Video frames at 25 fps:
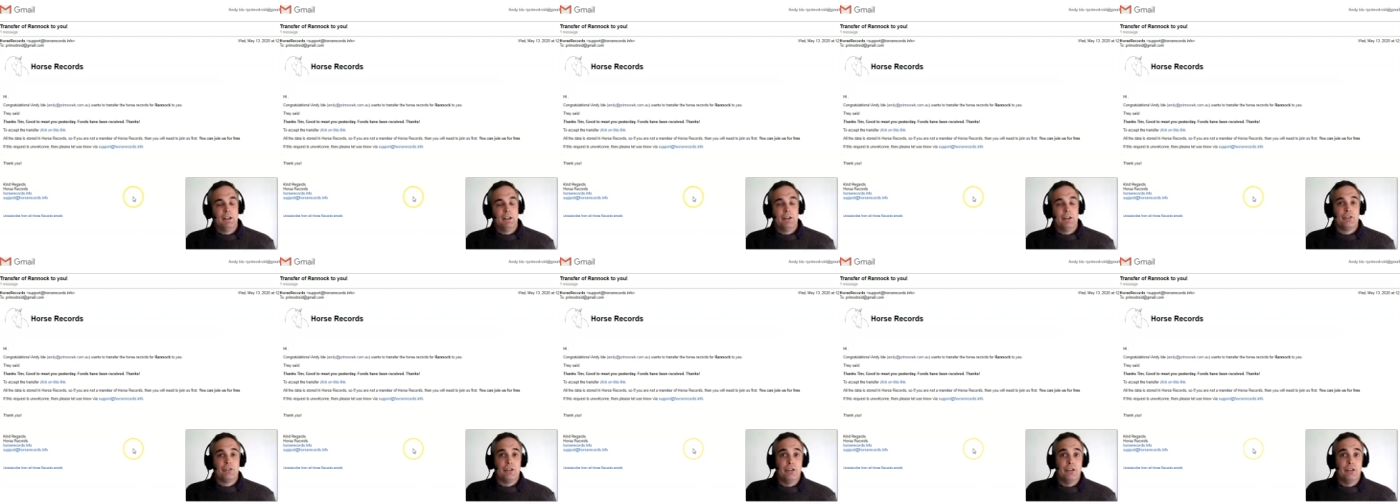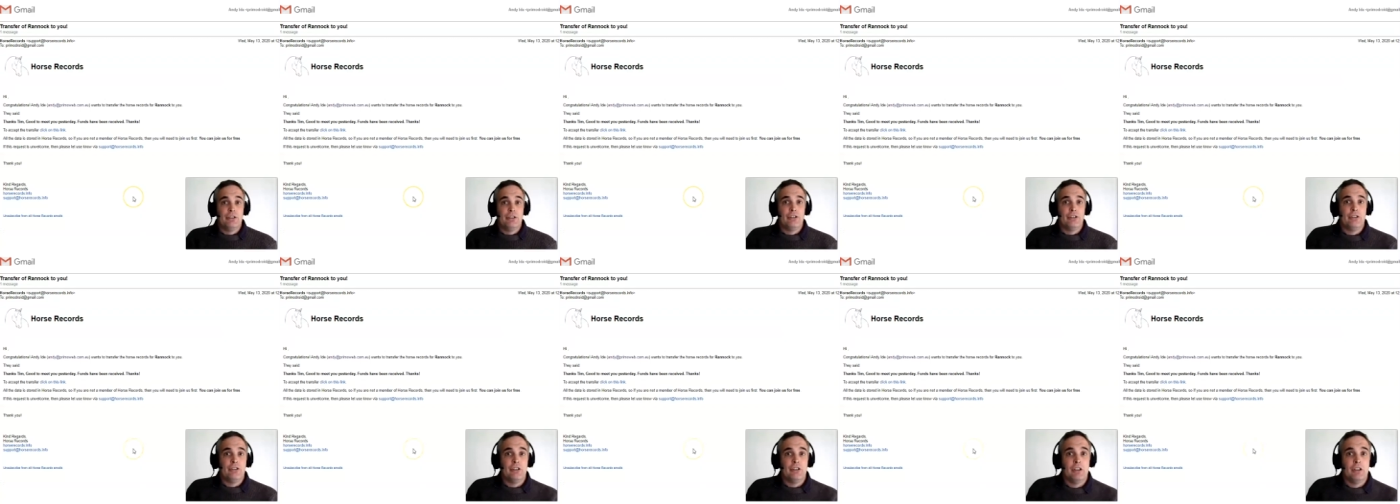So
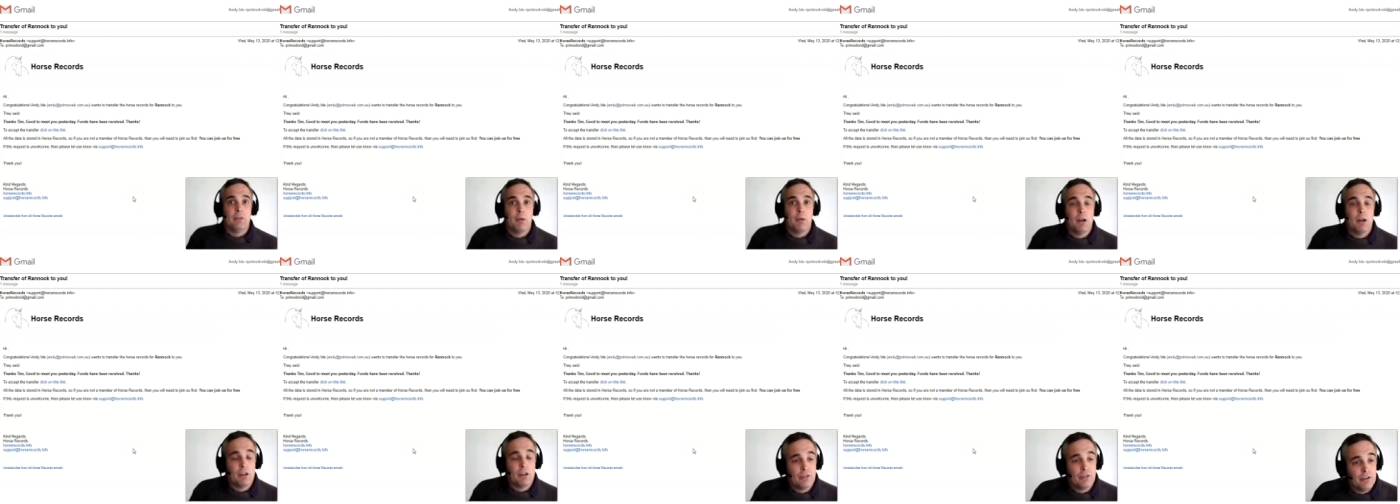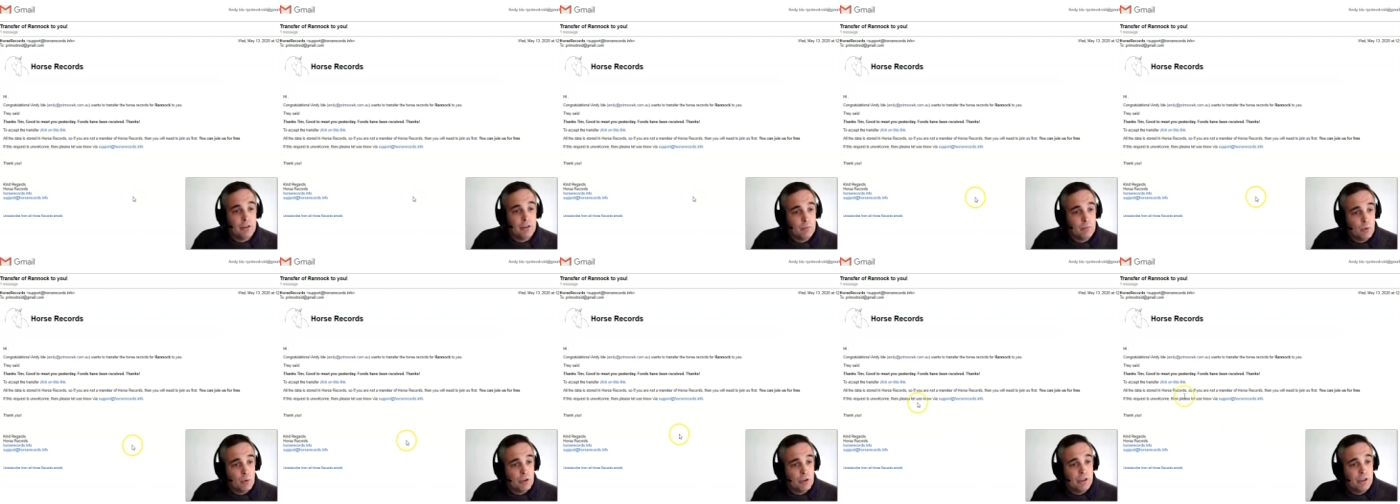this is the email
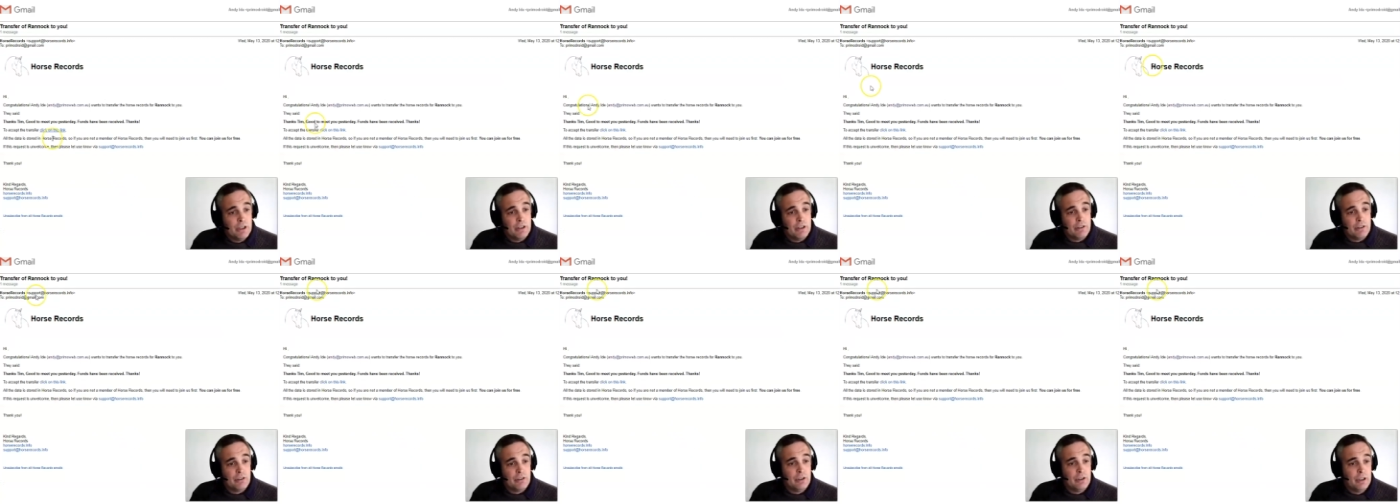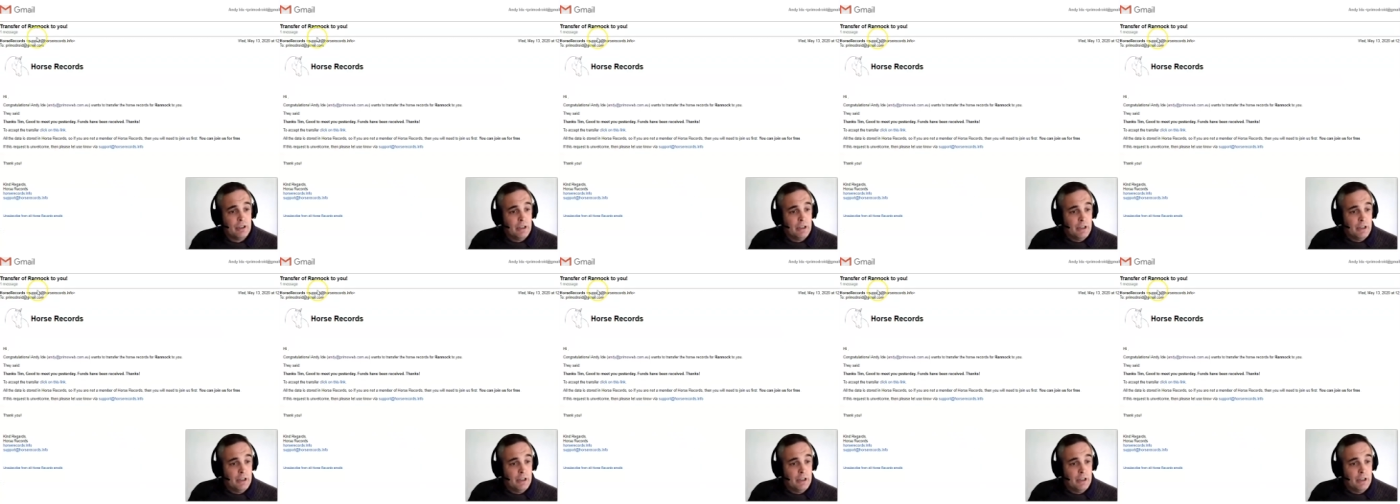Tim would get.